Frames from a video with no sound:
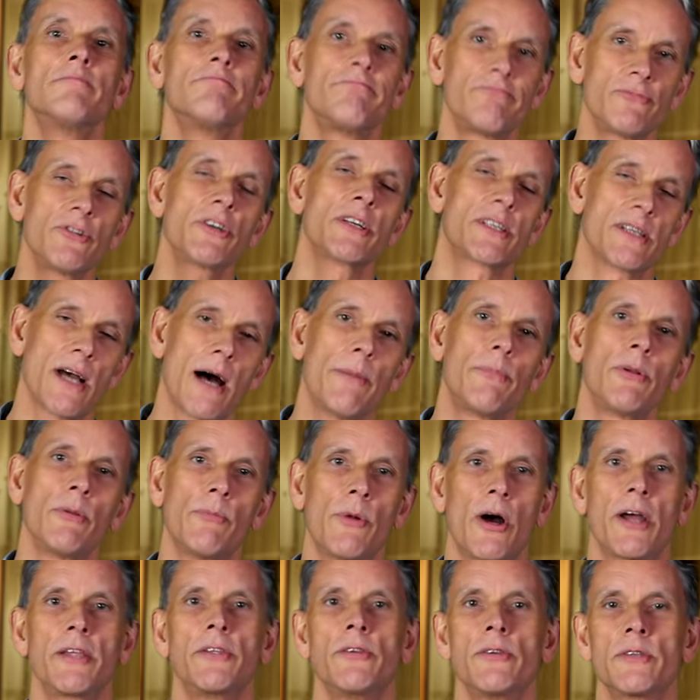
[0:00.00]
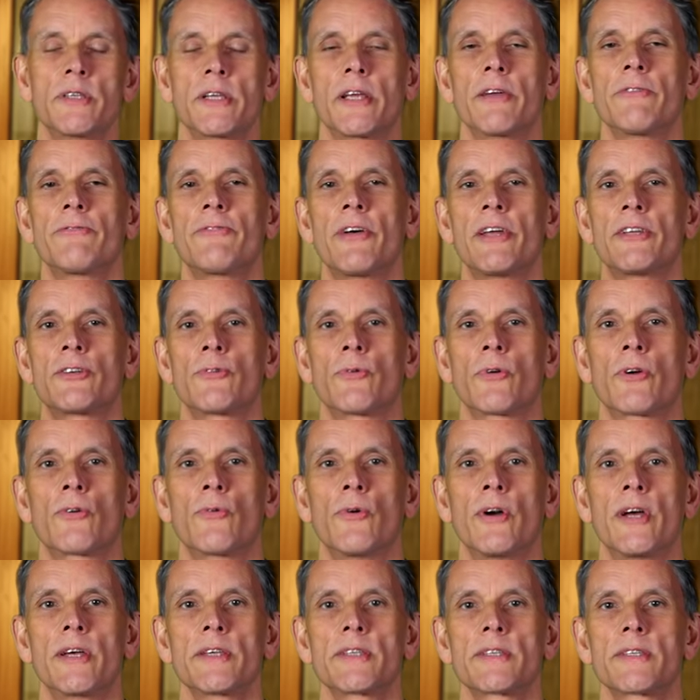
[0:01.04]
for example by using a fetch
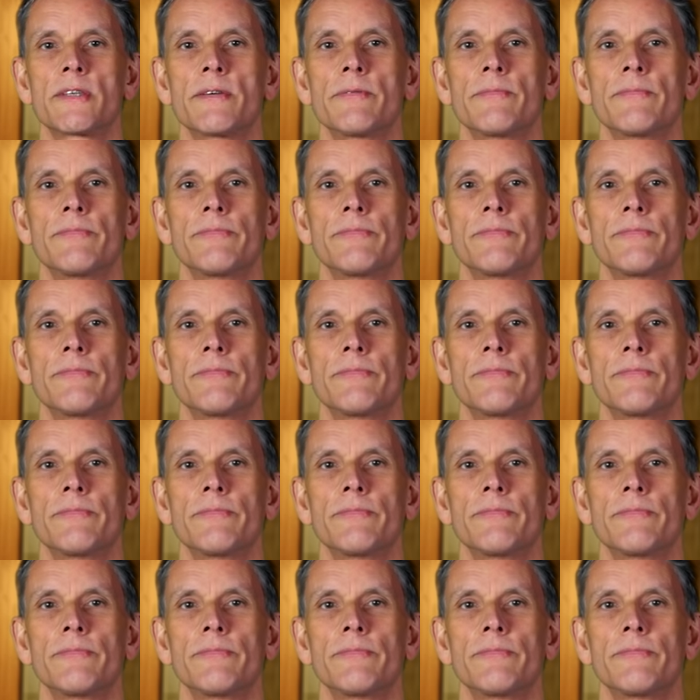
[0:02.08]
request